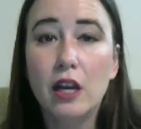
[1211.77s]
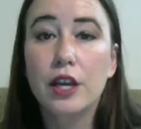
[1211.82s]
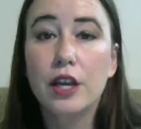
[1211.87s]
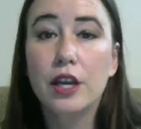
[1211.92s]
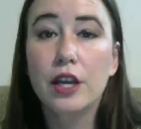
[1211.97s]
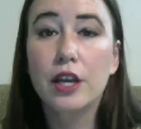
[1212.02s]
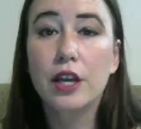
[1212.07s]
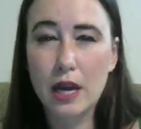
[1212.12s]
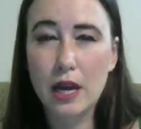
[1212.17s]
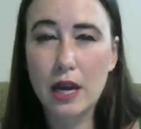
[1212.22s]
You
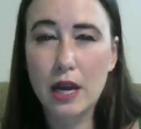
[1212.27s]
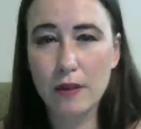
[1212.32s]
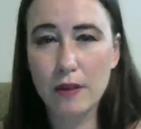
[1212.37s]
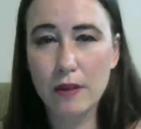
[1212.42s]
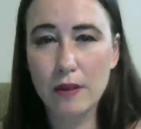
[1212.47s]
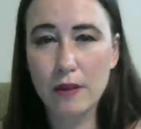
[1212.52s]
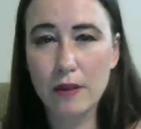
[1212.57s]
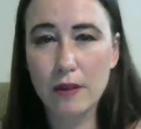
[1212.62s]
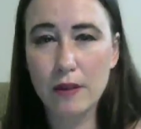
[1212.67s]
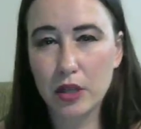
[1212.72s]
know, a lot of
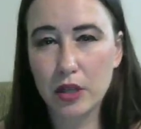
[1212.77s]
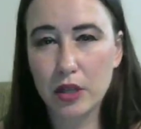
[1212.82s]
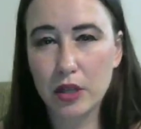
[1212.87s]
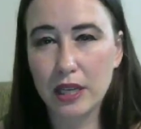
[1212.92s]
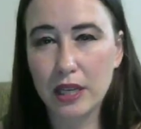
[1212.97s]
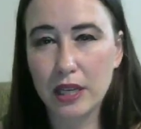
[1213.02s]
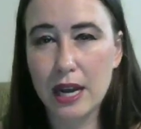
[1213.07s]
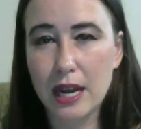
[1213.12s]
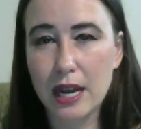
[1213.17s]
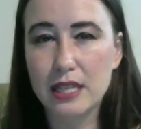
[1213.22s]
them are good in
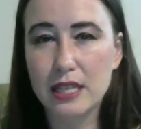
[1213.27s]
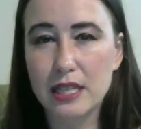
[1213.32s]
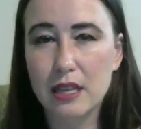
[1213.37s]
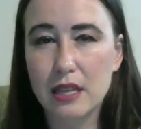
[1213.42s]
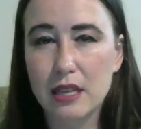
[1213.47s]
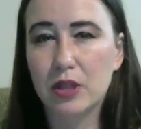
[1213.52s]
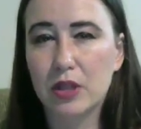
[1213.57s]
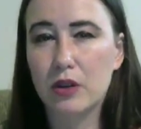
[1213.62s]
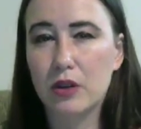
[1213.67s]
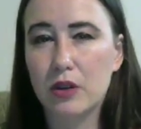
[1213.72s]
concept,
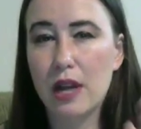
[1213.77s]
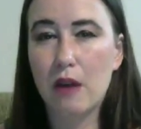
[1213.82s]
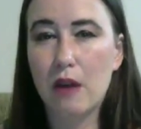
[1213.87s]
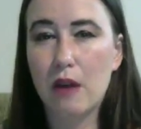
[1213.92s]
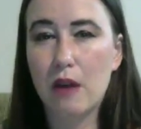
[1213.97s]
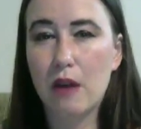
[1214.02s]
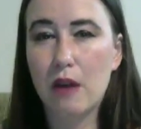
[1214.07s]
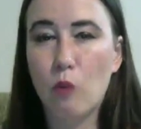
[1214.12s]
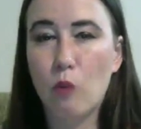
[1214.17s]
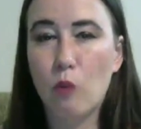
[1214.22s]
but they're not
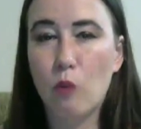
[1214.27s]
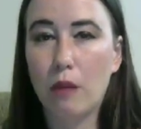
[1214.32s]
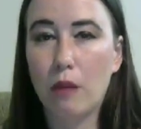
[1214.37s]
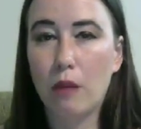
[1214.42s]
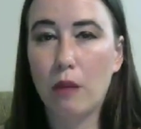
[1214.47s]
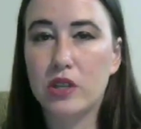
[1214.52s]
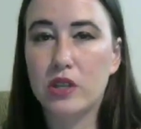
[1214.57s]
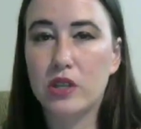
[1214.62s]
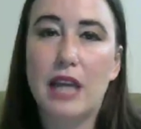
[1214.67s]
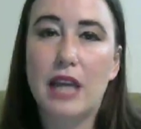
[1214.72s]
well
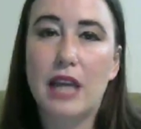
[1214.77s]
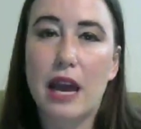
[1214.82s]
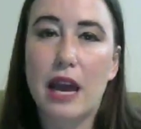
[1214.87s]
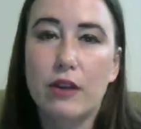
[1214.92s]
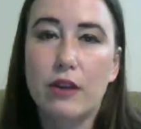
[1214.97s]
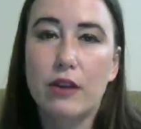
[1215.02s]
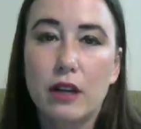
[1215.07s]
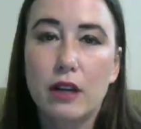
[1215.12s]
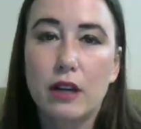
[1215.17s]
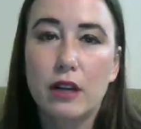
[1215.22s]
put
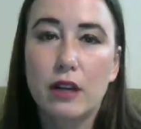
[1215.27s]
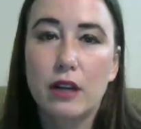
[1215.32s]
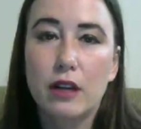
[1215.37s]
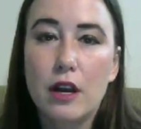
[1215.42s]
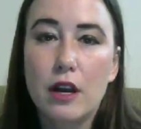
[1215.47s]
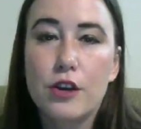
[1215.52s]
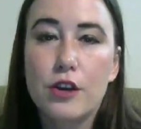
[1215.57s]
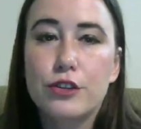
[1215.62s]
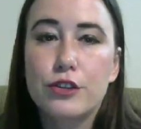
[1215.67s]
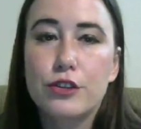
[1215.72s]
together.
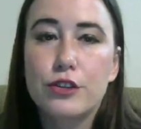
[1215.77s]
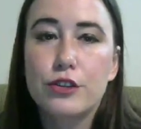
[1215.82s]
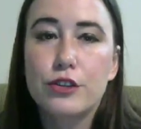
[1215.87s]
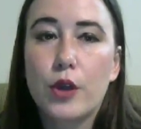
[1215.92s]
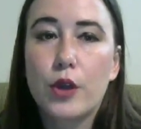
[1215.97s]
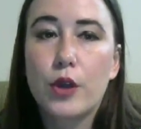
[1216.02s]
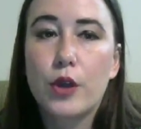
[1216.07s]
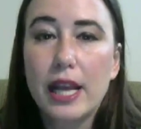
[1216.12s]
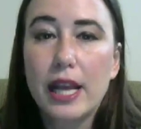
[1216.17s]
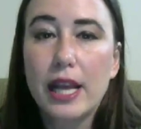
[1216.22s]
So you
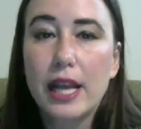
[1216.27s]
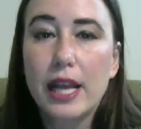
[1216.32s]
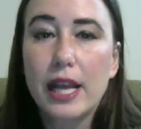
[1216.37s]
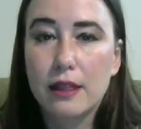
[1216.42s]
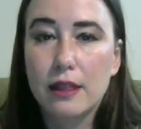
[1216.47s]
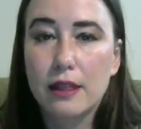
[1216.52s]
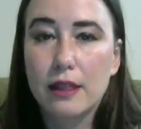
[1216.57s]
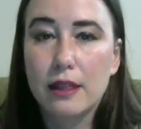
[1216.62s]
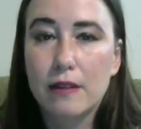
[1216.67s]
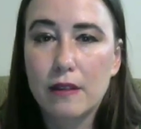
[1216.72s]
get
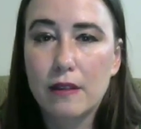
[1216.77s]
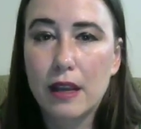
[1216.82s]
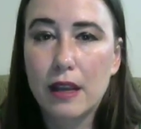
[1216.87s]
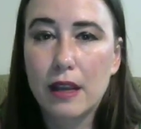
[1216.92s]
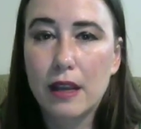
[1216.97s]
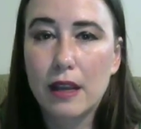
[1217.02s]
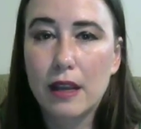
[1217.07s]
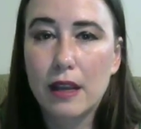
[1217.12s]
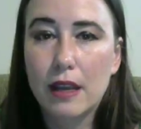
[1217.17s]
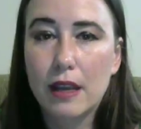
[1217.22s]

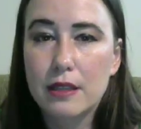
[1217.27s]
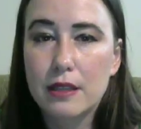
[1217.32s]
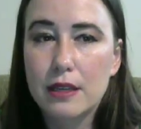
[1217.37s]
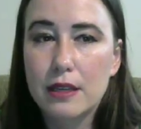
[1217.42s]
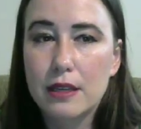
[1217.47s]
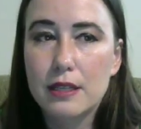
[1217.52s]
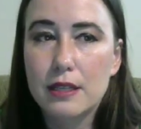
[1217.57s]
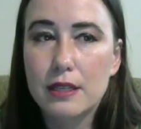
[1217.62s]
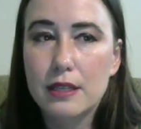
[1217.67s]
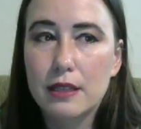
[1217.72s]
into
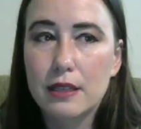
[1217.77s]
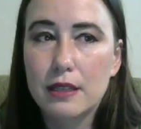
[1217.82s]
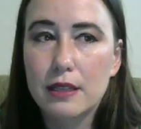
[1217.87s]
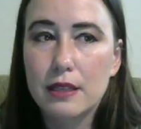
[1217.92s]
this,